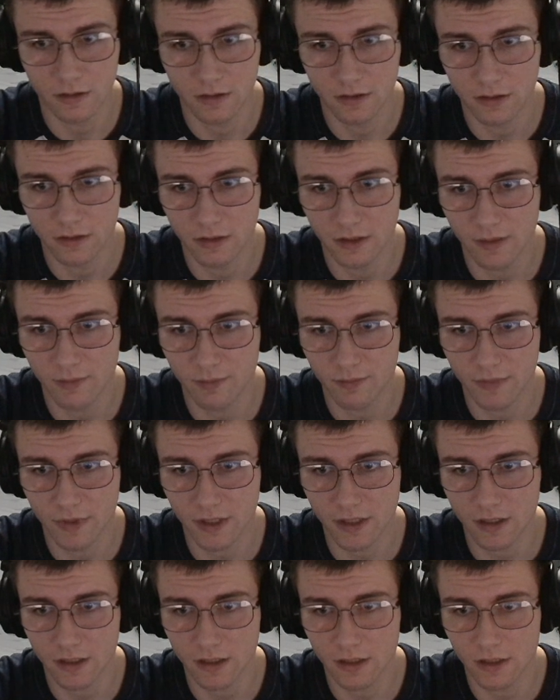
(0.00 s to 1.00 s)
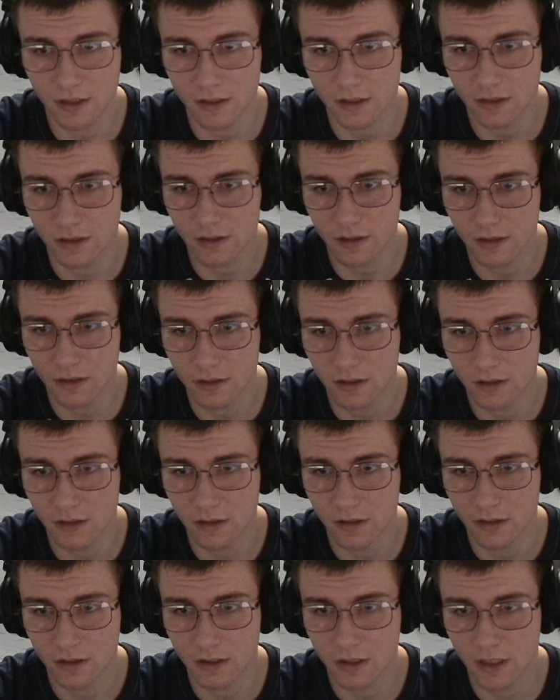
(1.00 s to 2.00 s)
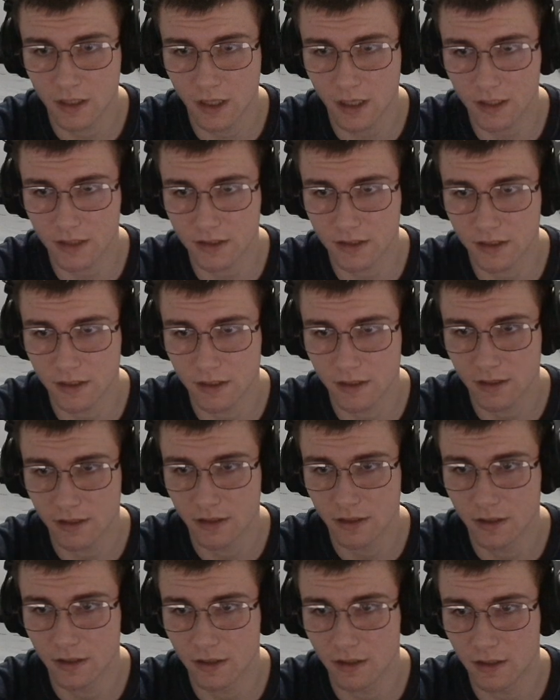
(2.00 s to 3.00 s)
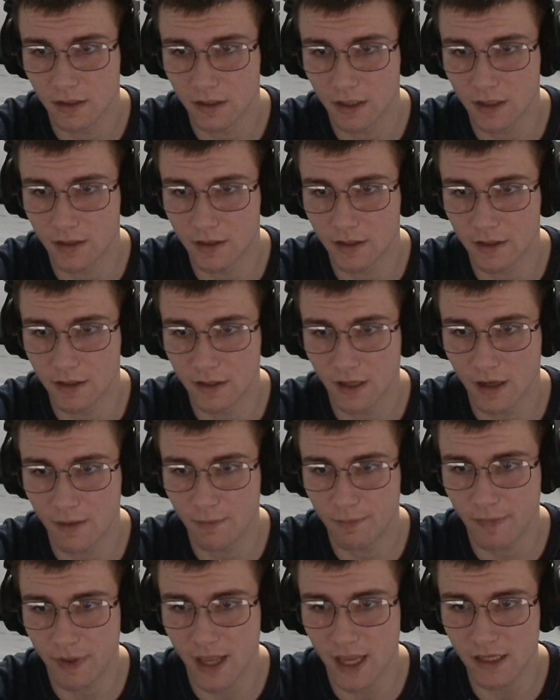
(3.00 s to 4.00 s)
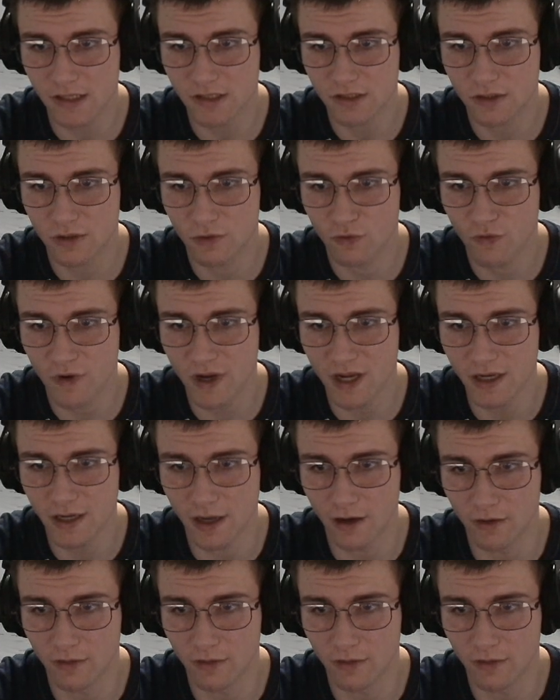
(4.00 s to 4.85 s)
let me cut. And then a pastorino.